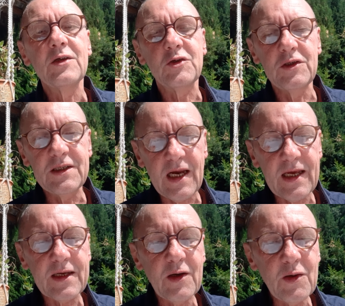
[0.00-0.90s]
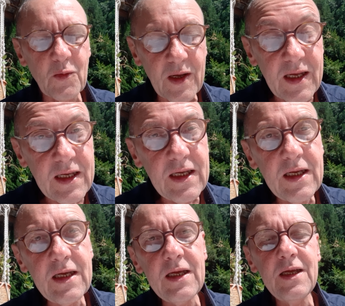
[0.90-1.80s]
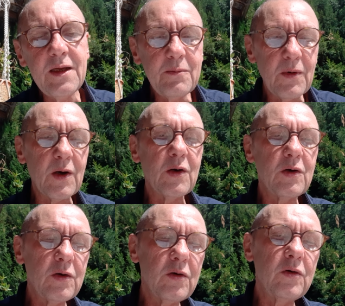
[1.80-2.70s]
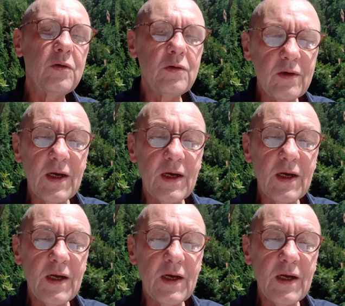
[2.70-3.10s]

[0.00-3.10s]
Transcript: she's like a rainbow,